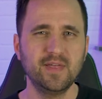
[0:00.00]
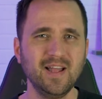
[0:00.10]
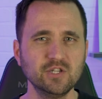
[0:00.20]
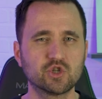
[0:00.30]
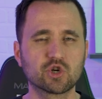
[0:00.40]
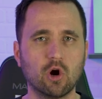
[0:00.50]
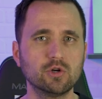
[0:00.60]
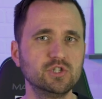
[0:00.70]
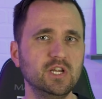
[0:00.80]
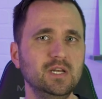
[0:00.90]
That
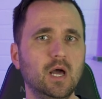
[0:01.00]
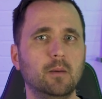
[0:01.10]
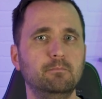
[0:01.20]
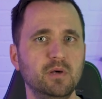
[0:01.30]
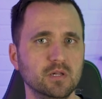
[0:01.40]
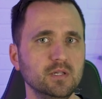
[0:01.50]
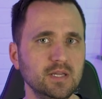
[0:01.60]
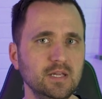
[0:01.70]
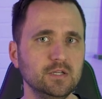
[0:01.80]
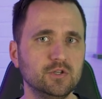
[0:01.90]
charging
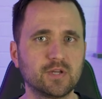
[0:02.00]
ability